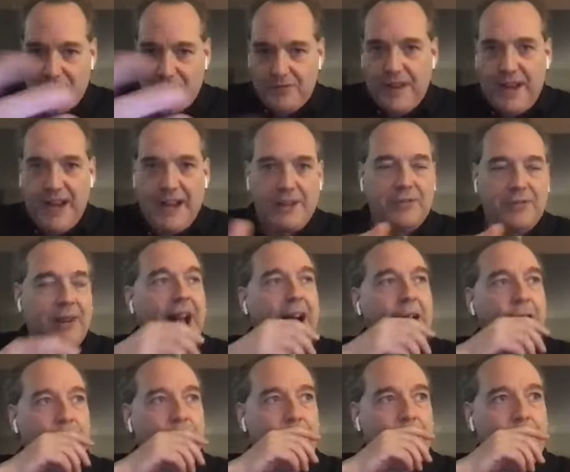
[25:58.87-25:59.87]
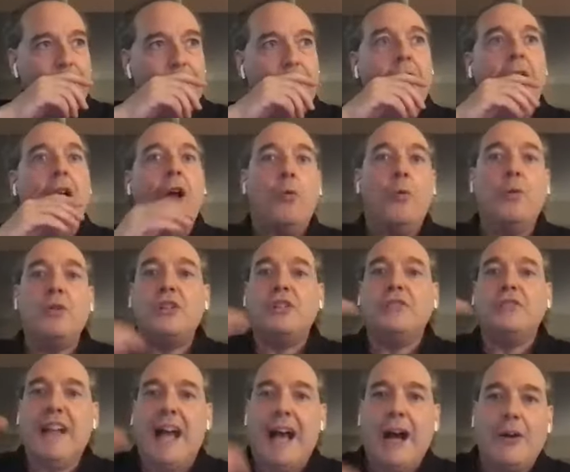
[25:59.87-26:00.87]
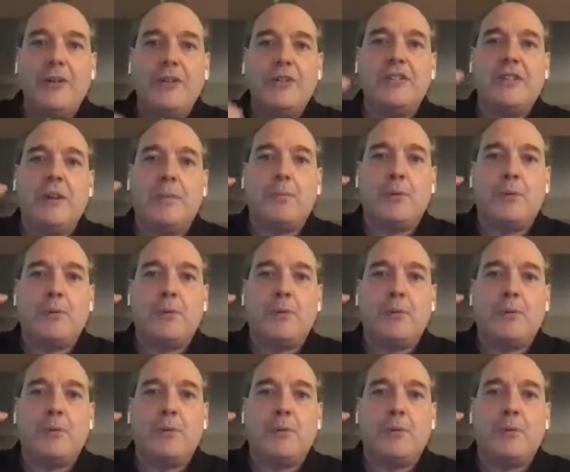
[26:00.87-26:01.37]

factory algorithm, which allowed us to